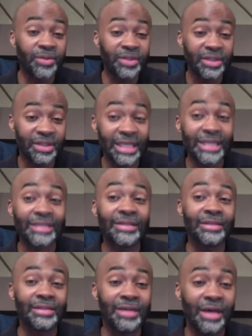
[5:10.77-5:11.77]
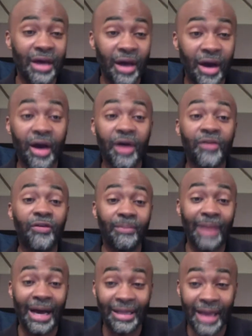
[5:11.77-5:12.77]
seasons of
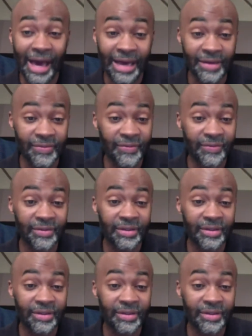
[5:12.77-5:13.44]
my life.